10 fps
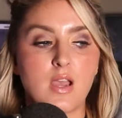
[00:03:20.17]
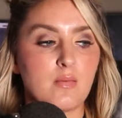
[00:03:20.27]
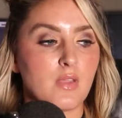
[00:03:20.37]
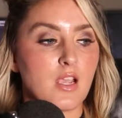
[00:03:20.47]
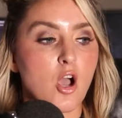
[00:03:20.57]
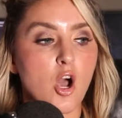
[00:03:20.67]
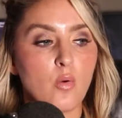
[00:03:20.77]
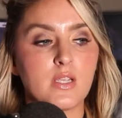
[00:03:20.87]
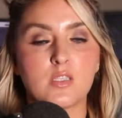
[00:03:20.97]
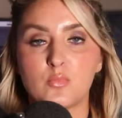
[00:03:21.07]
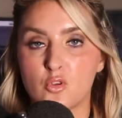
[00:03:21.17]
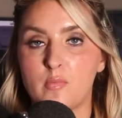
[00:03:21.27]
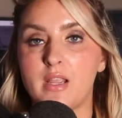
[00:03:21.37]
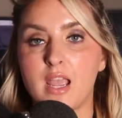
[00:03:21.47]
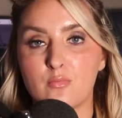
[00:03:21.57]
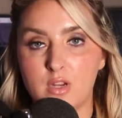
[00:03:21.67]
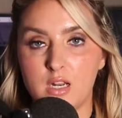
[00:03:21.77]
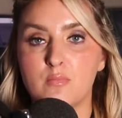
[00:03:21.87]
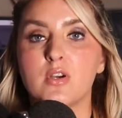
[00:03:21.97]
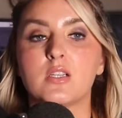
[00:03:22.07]
I'm like always absorbing. I'm
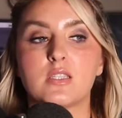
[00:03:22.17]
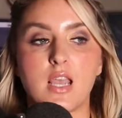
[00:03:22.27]
reading books.